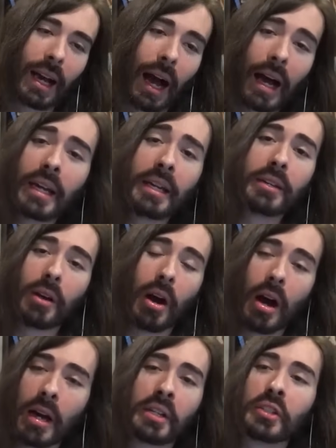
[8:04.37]
I
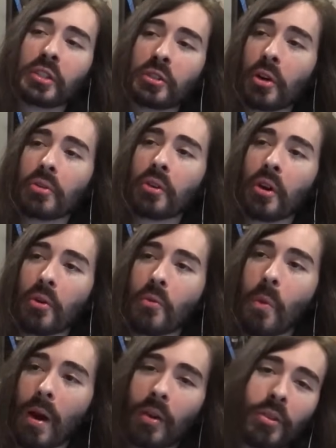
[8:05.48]
honestly don't know
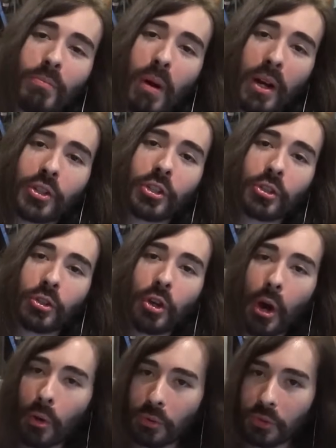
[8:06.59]
where the budget
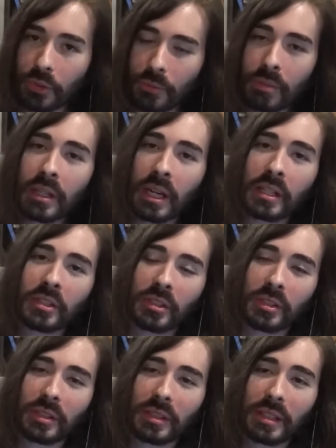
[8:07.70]
goes,
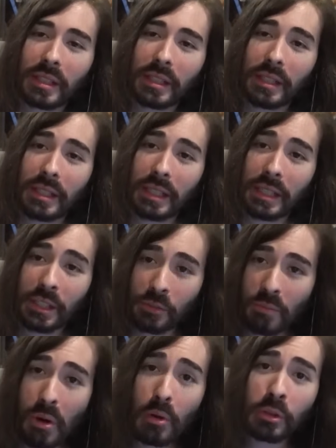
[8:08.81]
because it is
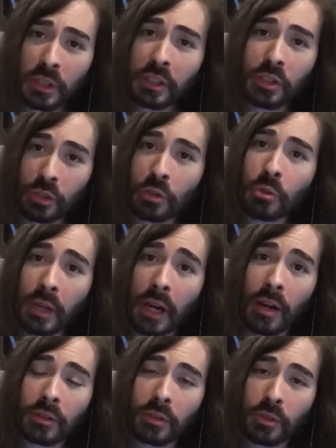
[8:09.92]
mostly just 2
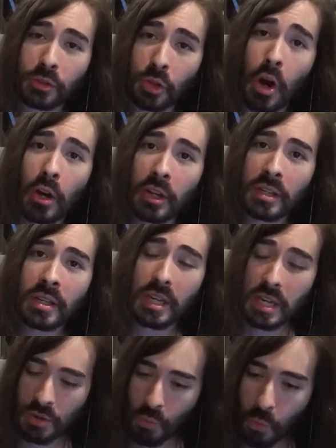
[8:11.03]
characters talking
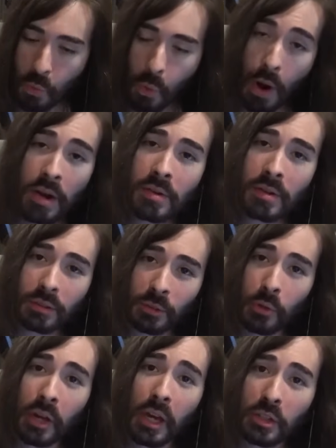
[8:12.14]
in one
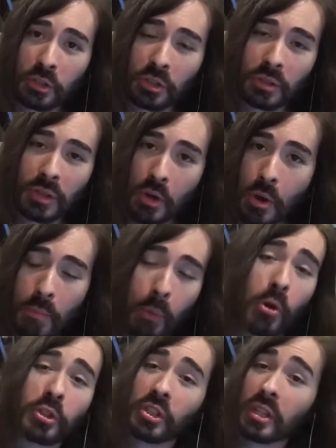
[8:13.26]
location
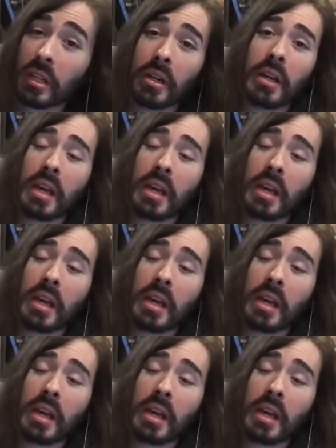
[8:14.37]
per scene.